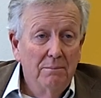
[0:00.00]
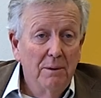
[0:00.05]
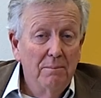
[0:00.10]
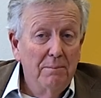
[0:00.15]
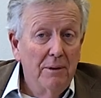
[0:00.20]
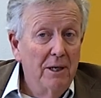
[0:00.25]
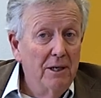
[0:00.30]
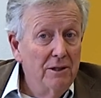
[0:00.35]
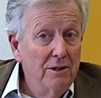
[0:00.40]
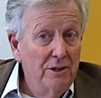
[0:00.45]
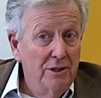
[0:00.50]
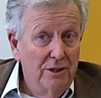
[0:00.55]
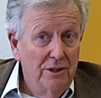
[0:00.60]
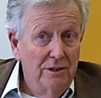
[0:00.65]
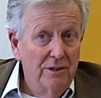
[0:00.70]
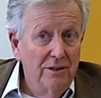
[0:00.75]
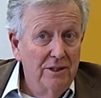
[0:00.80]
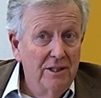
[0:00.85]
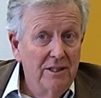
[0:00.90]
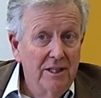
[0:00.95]

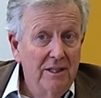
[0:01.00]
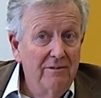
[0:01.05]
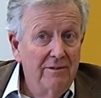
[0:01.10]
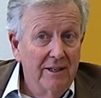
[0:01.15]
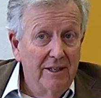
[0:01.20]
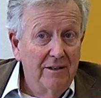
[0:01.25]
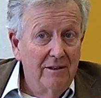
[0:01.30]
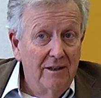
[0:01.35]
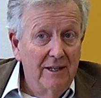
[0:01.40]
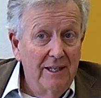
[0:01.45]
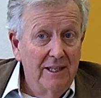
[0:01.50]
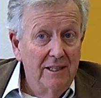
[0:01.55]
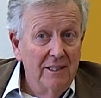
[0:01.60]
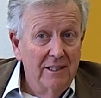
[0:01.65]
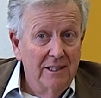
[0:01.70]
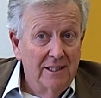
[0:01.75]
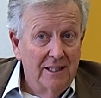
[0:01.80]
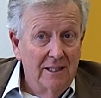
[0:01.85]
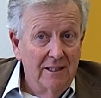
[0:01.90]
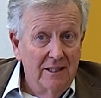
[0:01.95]
proposal to deregulate
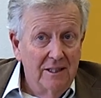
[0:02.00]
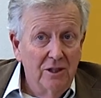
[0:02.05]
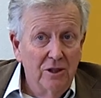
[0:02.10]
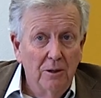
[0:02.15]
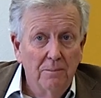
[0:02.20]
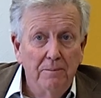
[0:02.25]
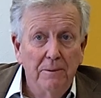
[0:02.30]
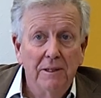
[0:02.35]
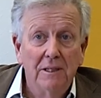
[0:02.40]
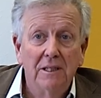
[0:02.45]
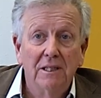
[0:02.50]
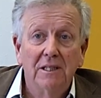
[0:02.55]
Sunday shopping.